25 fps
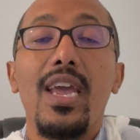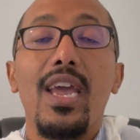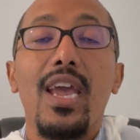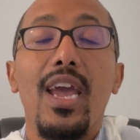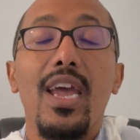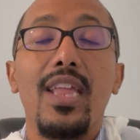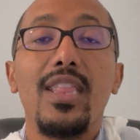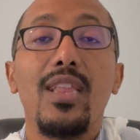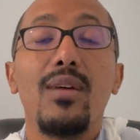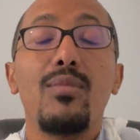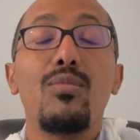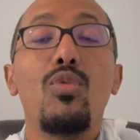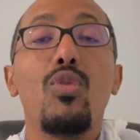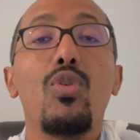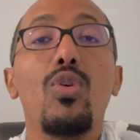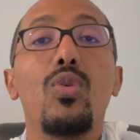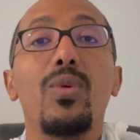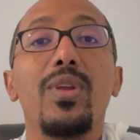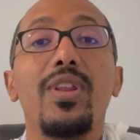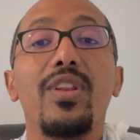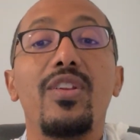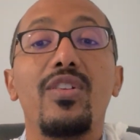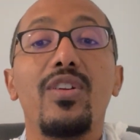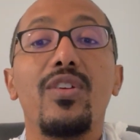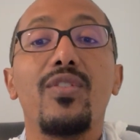and the more
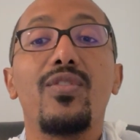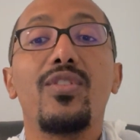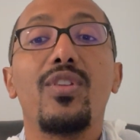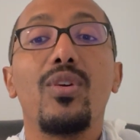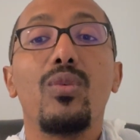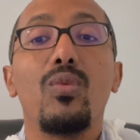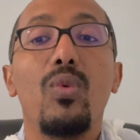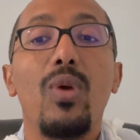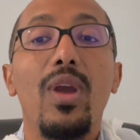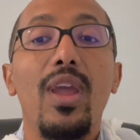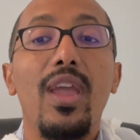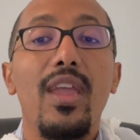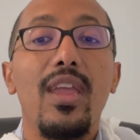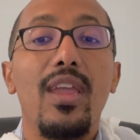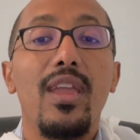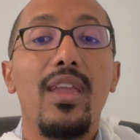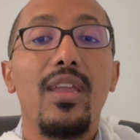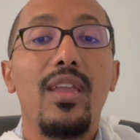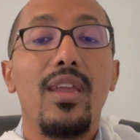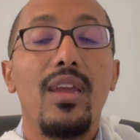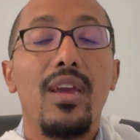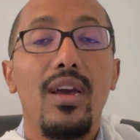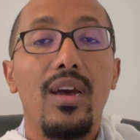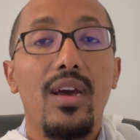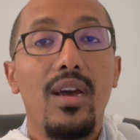we drift
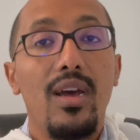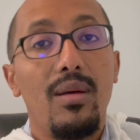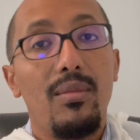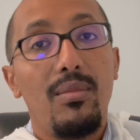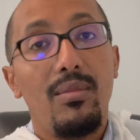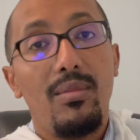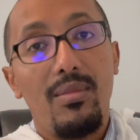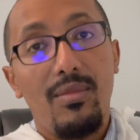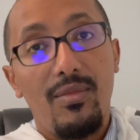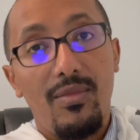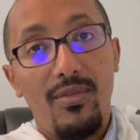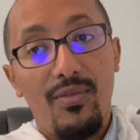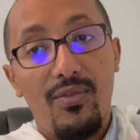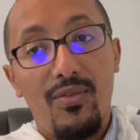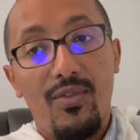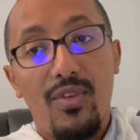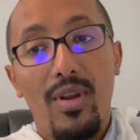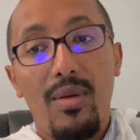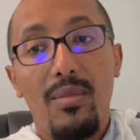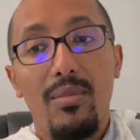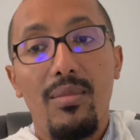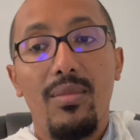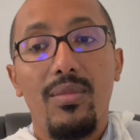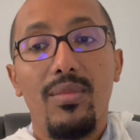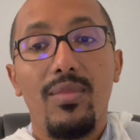away
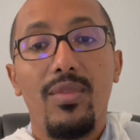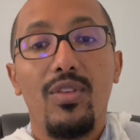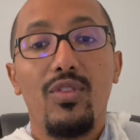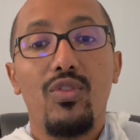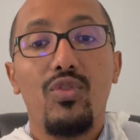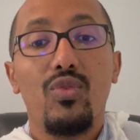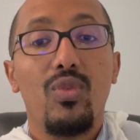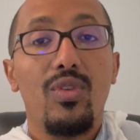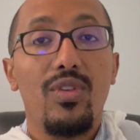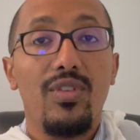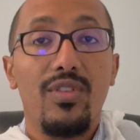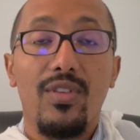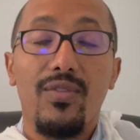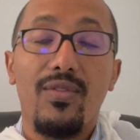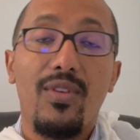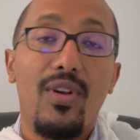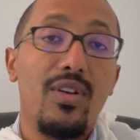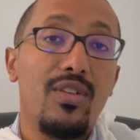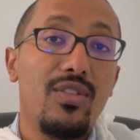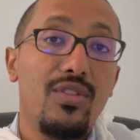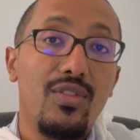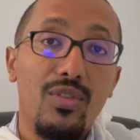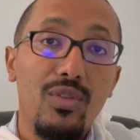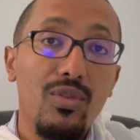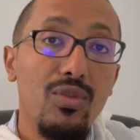from the source of
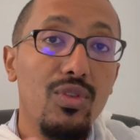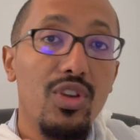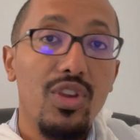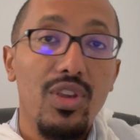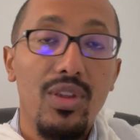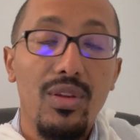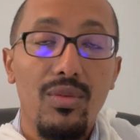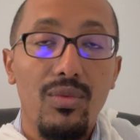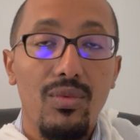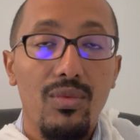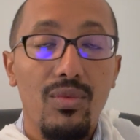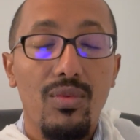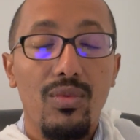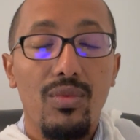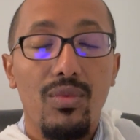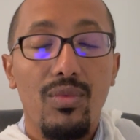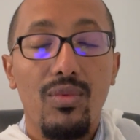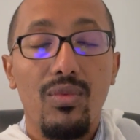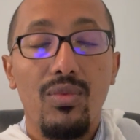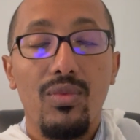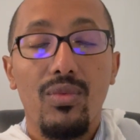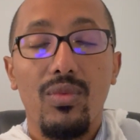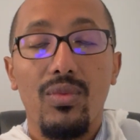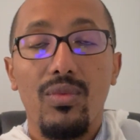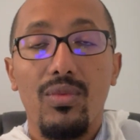our solution,
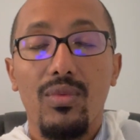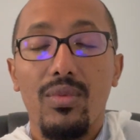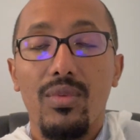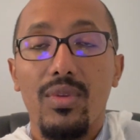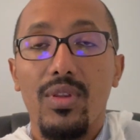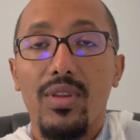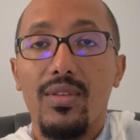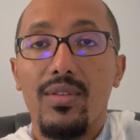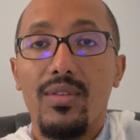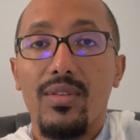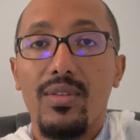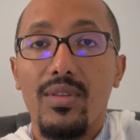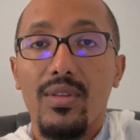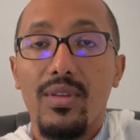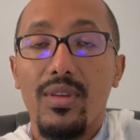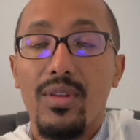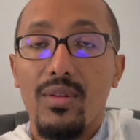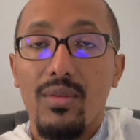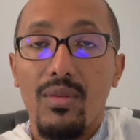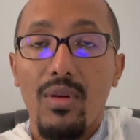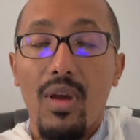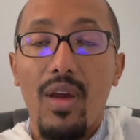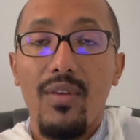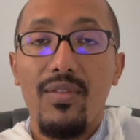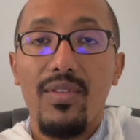who is, you
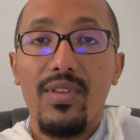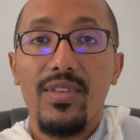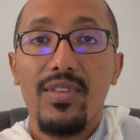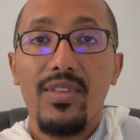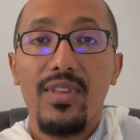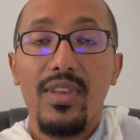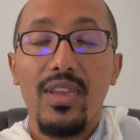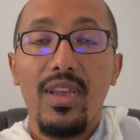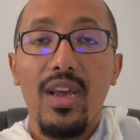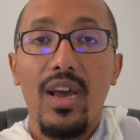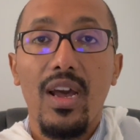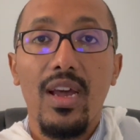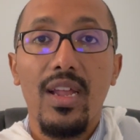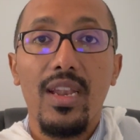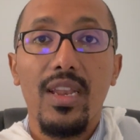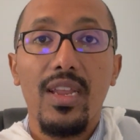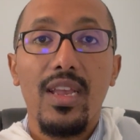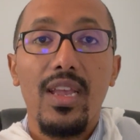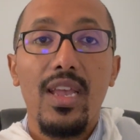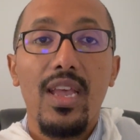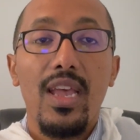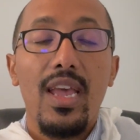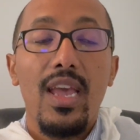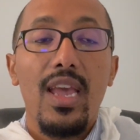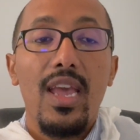know, obviously God.
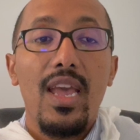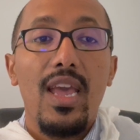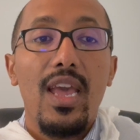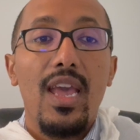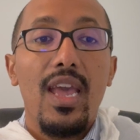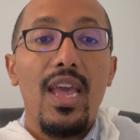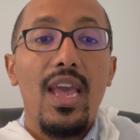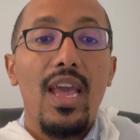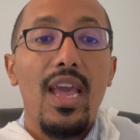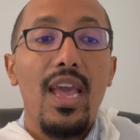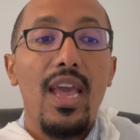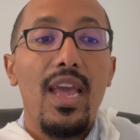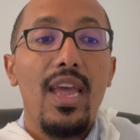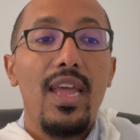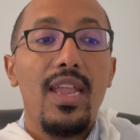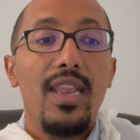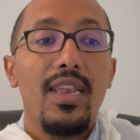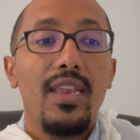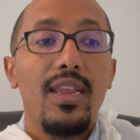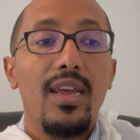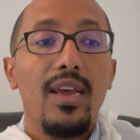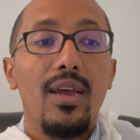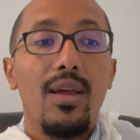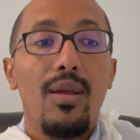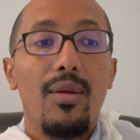
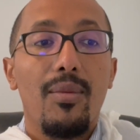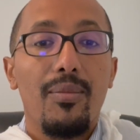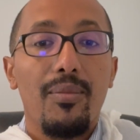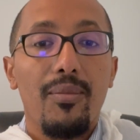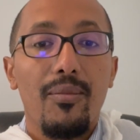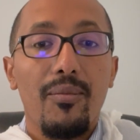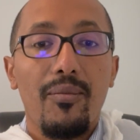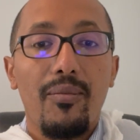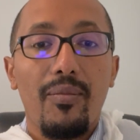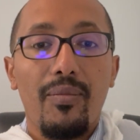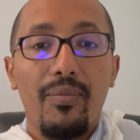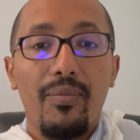And I'll